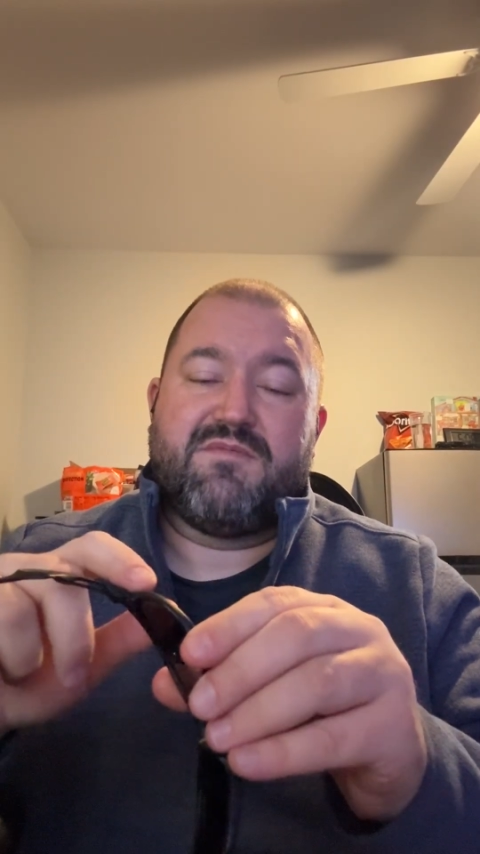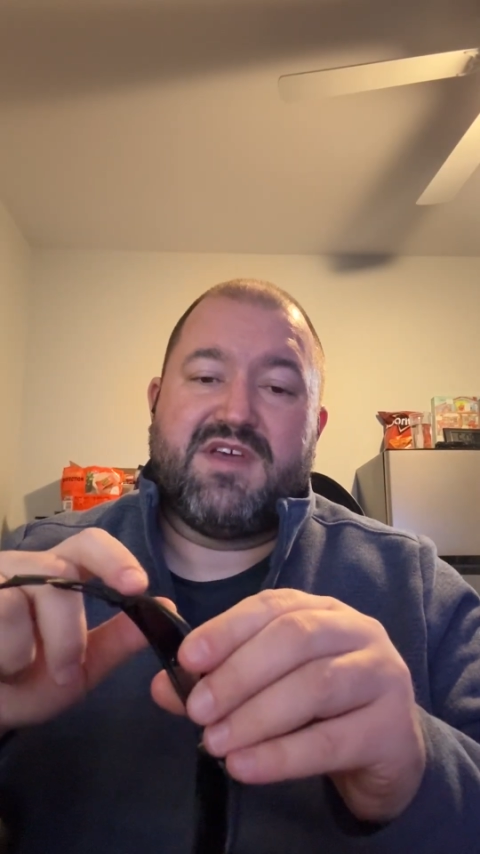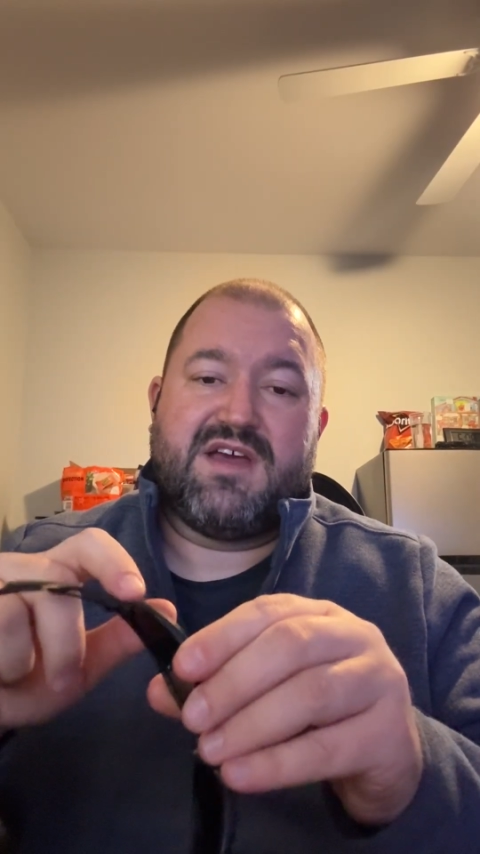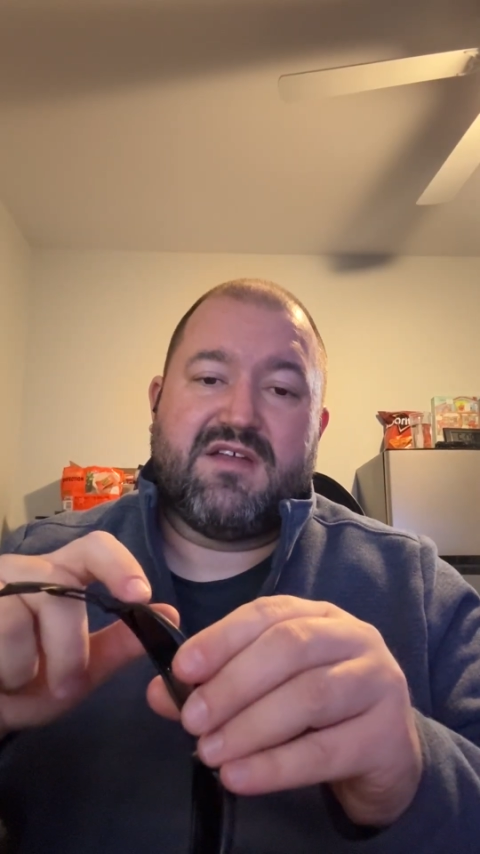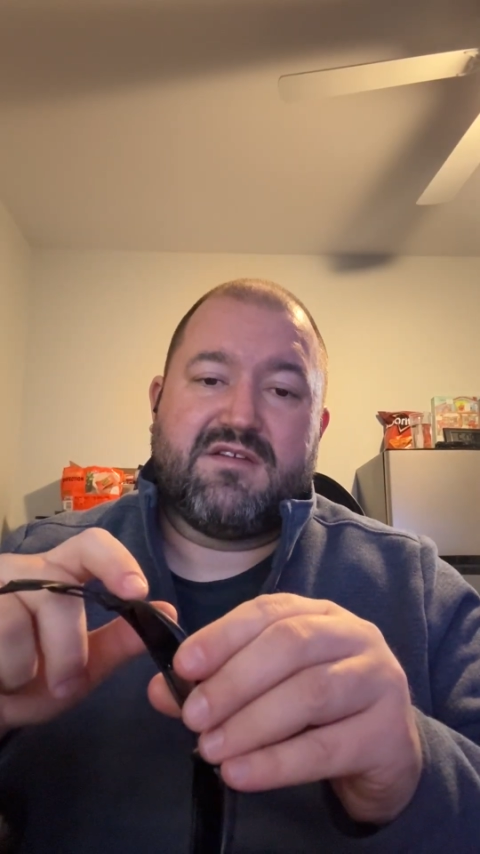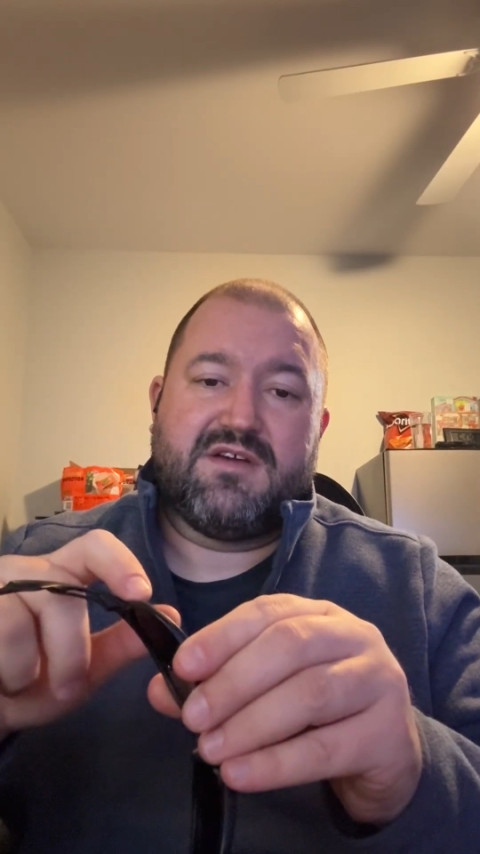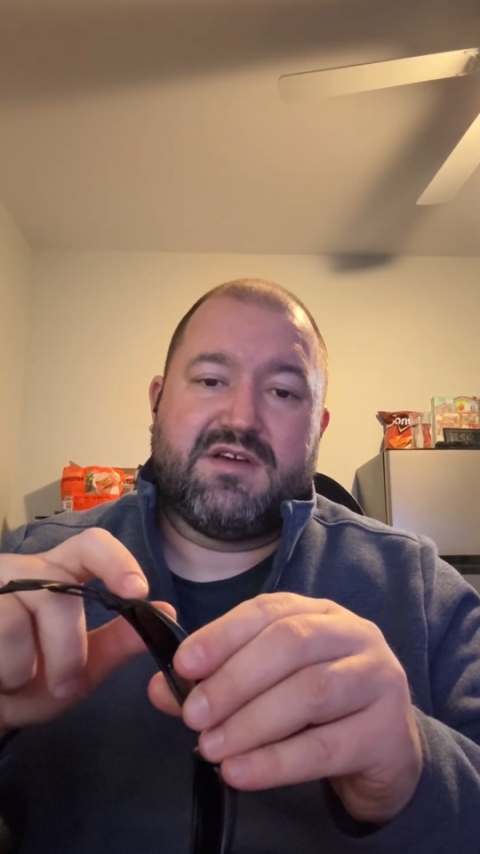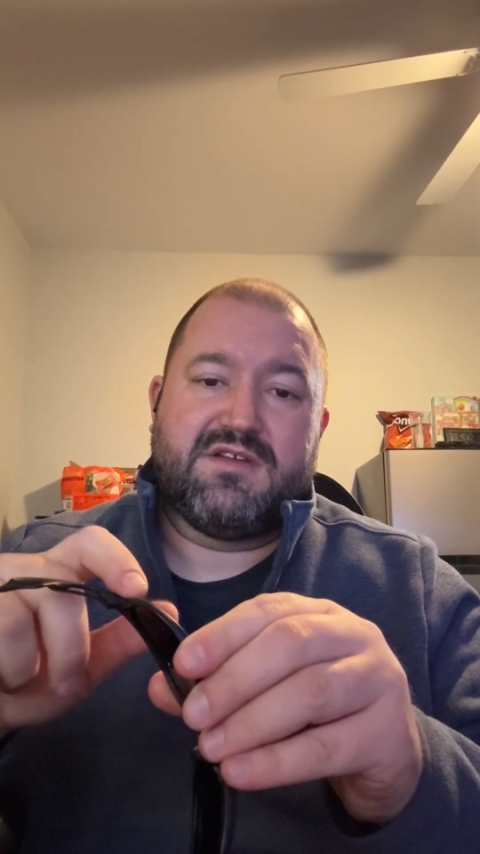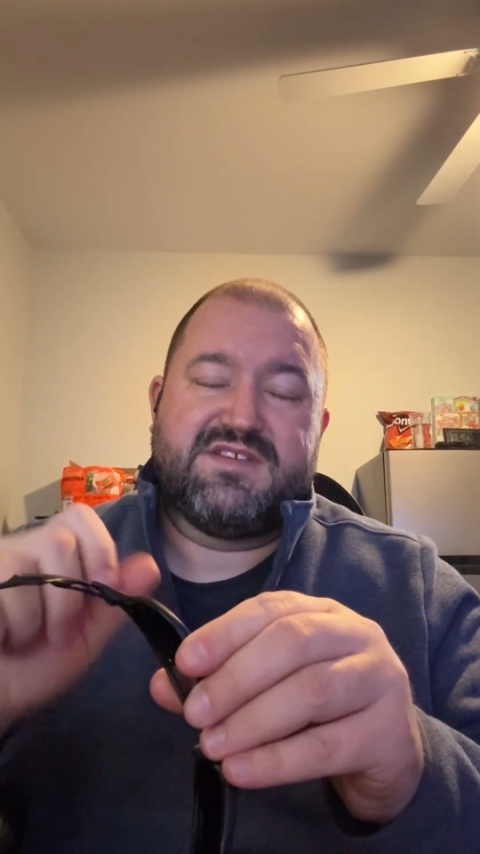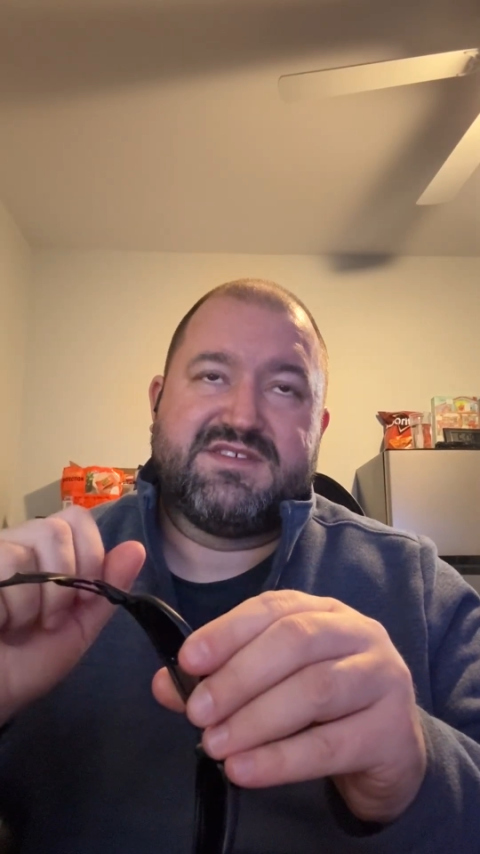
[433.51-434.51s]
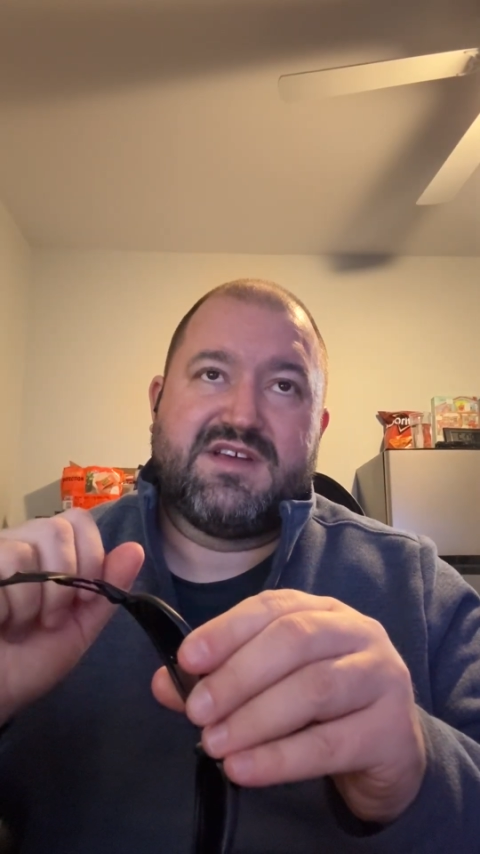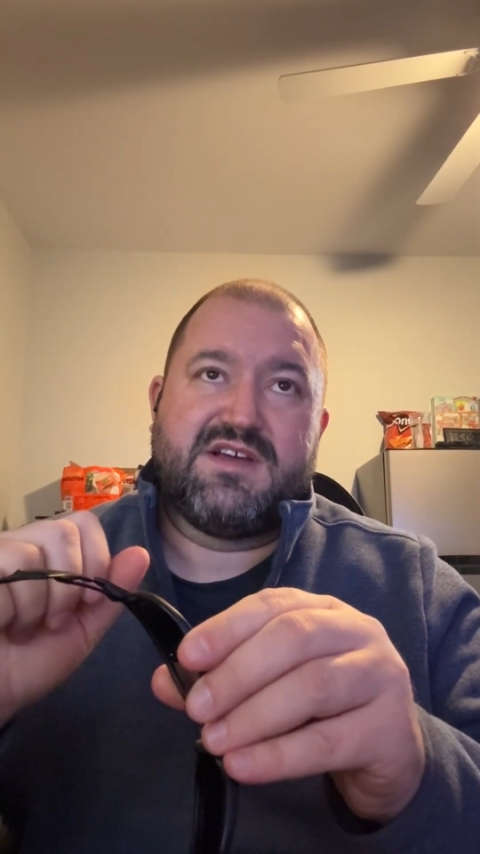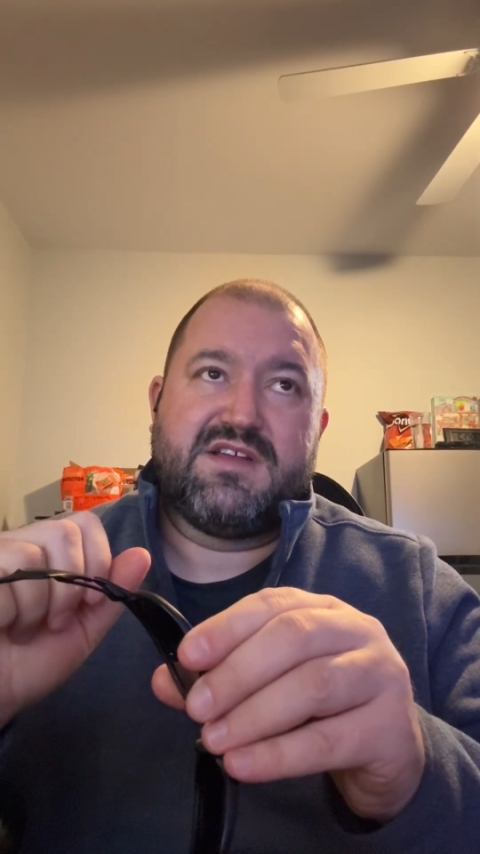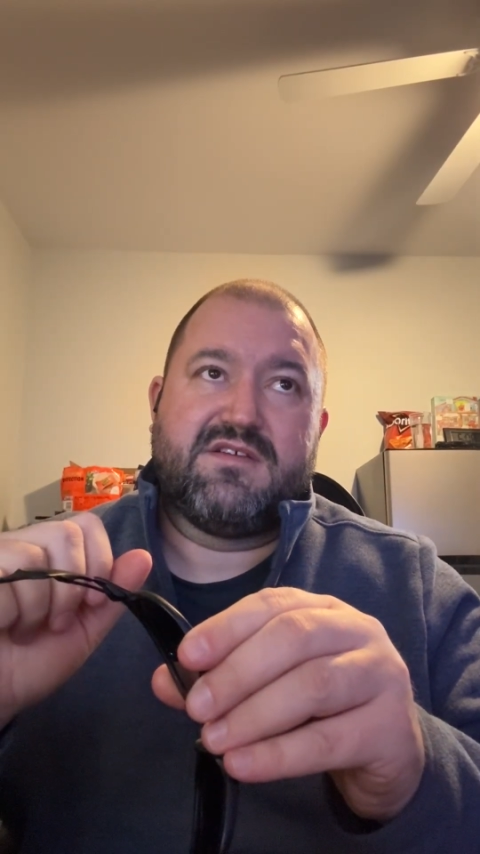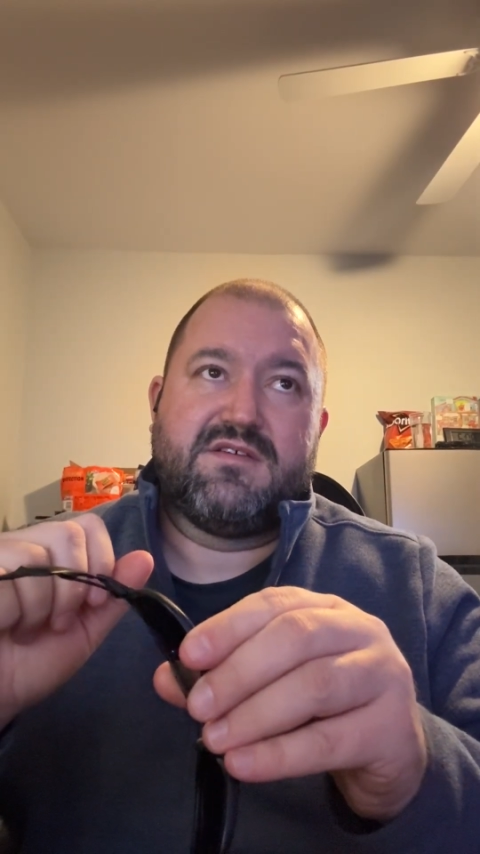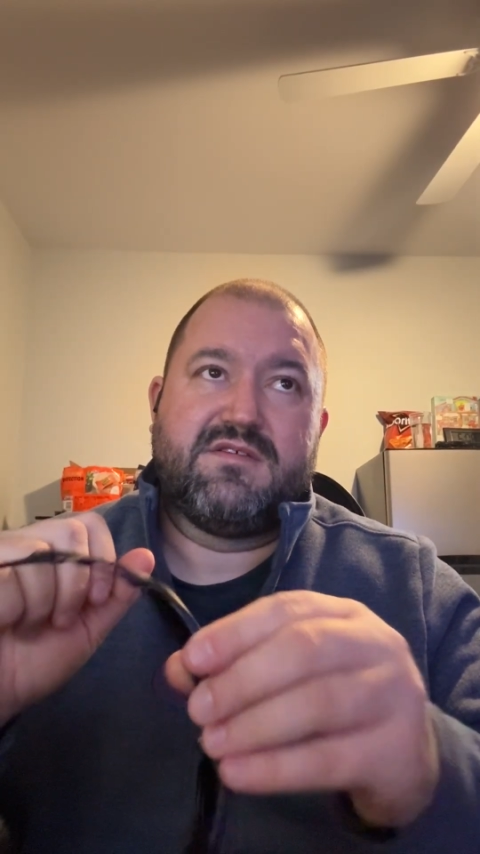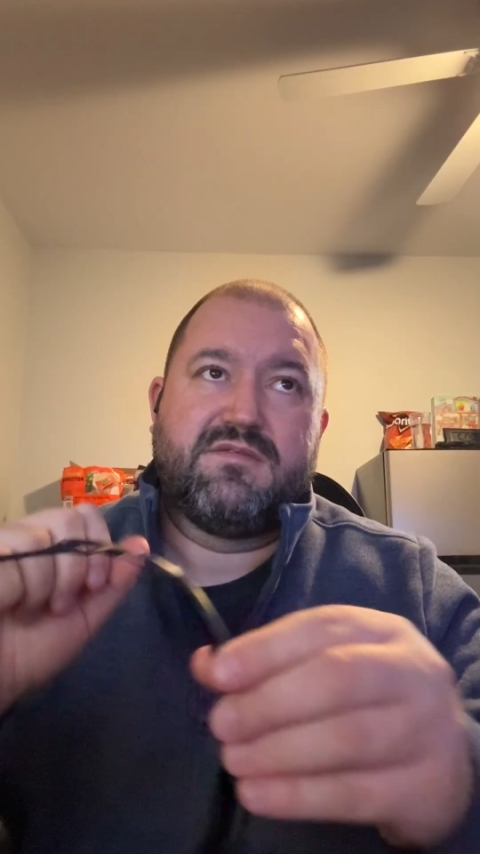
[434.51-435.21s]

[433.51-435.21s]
that design